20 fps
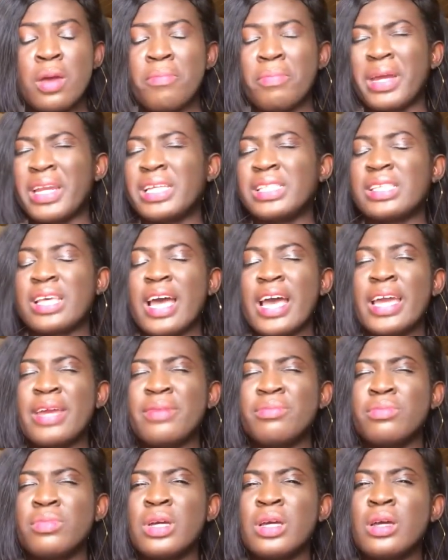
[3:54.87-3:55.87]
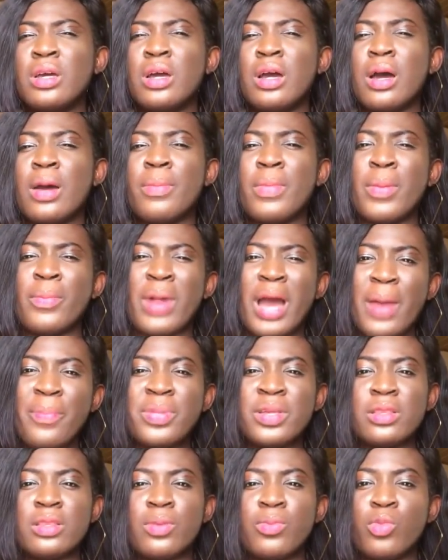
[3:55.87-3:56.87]
By the time I'm up
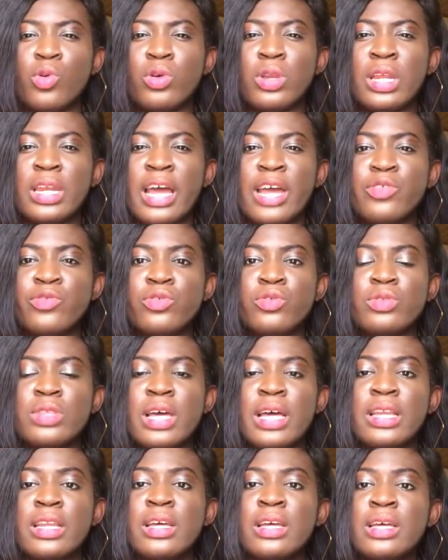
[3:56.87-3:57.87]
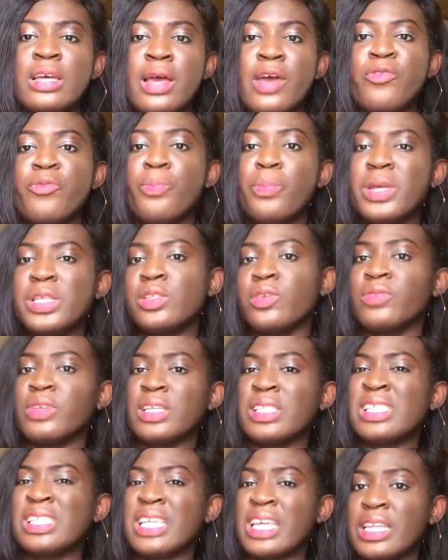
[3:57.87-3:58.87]
in the morning, I feel that a bit of the
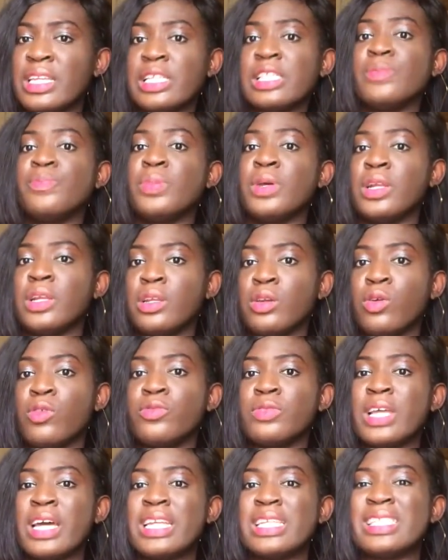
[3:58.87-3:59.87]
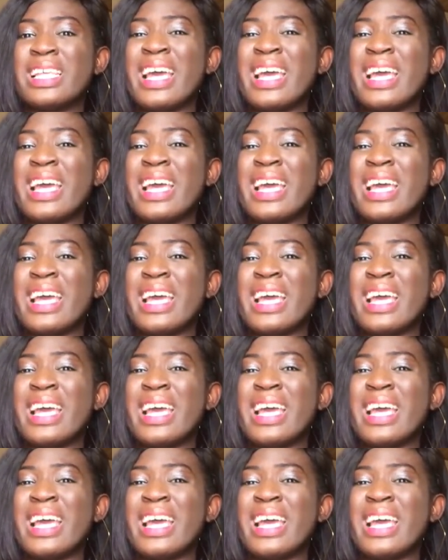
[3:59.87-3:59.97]
skin is peeling off, that is, the